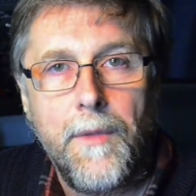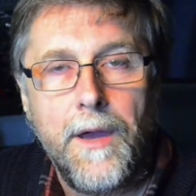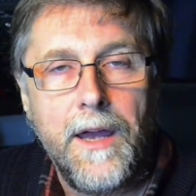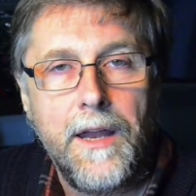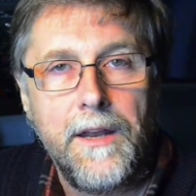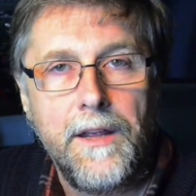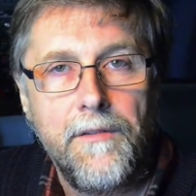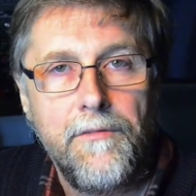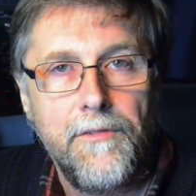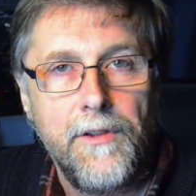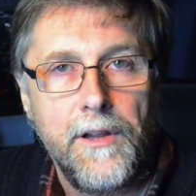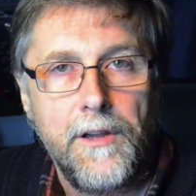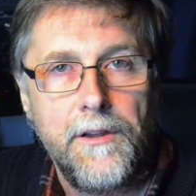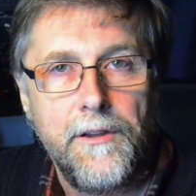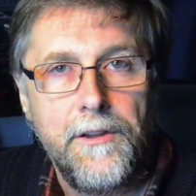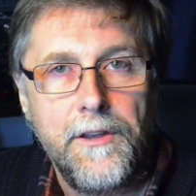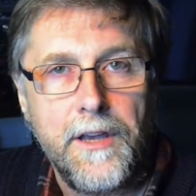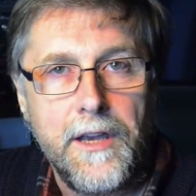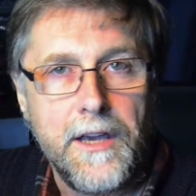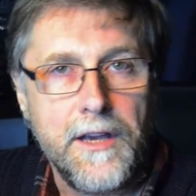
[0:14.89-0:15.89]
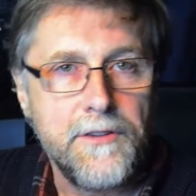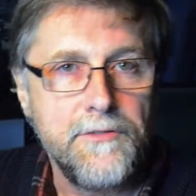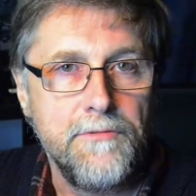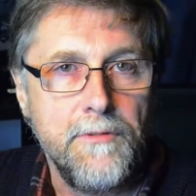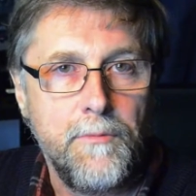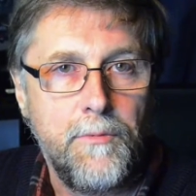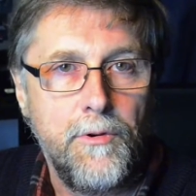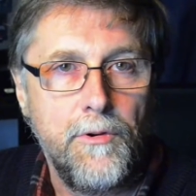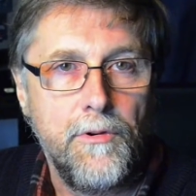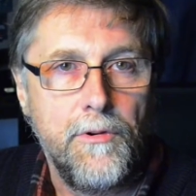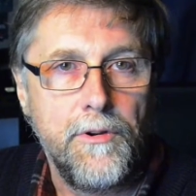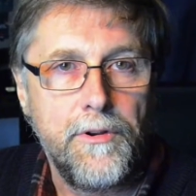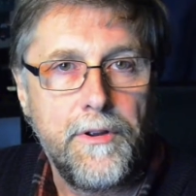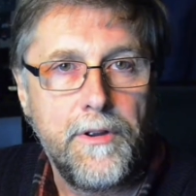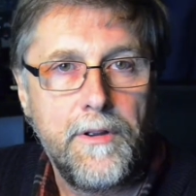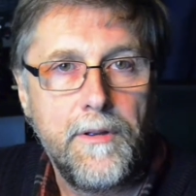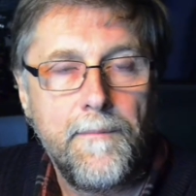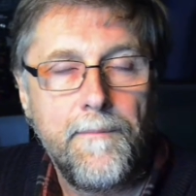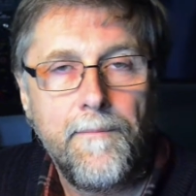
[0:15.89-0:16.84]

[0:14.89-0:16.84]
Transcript: Mount Evelyn DX report.